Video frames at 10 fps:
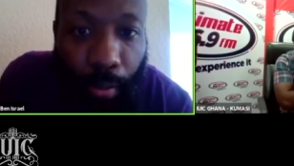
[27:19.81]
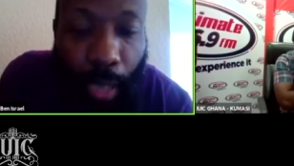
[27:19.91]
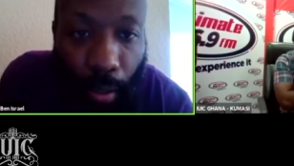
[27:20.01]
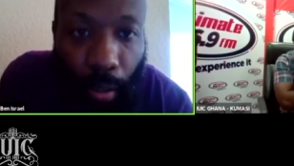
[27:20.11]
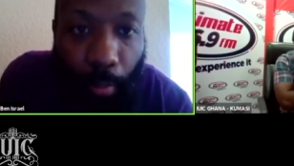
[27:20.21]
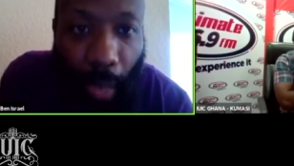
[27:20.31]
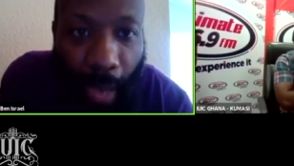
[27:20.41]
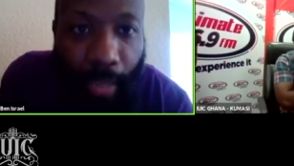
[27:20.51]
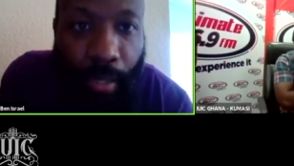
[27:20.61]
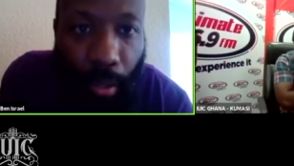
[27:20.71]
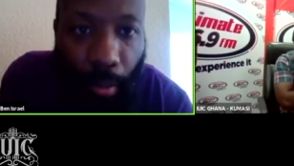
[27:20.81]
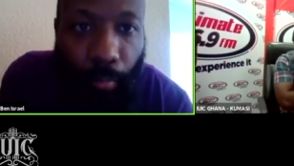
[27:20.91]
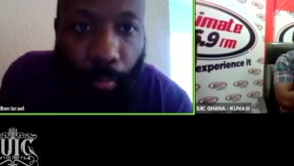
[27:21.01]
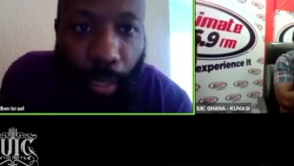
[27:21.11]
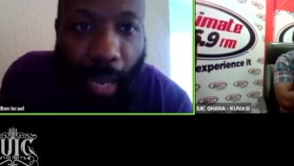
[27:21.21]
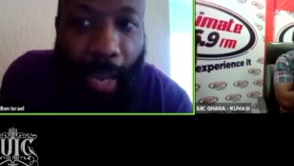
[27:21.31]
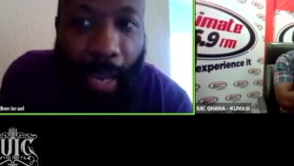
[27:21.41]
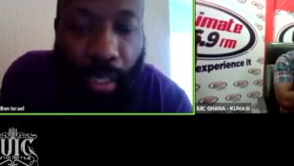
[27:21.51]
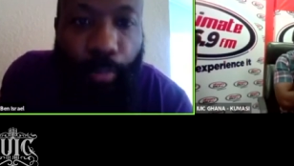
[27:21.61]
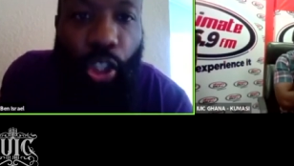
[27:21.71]
Tell them, ask them,
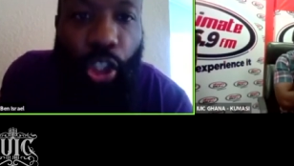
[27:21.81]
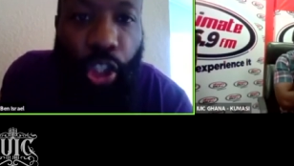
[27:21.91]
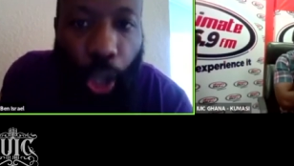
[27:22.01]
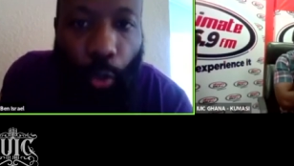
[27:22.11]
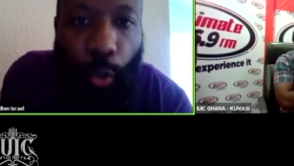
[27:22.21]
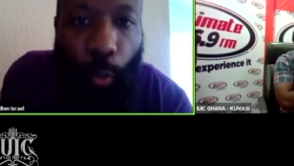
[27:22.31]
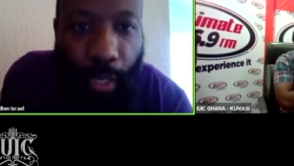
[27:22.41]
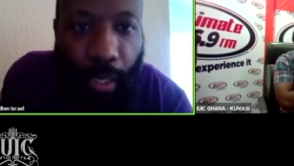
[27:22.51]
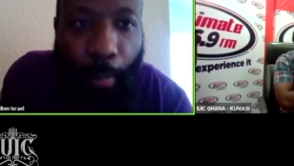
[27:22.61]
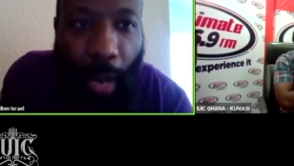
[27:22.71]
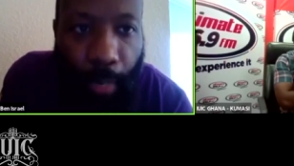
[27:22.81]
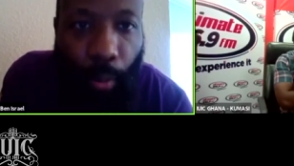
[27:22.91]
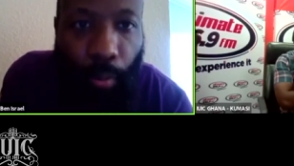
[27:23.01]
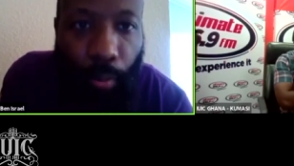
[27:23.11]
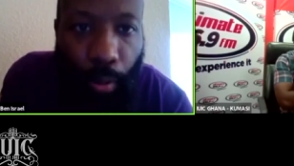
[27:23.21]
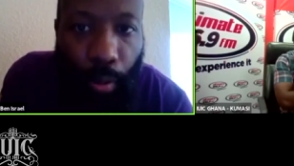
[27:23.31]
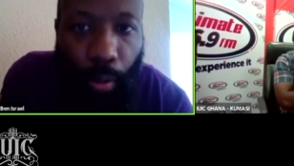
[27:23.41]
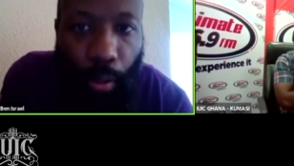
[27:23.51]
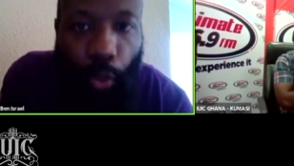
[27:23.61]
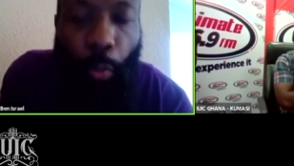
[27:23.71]
ask them to show you in the Bible. You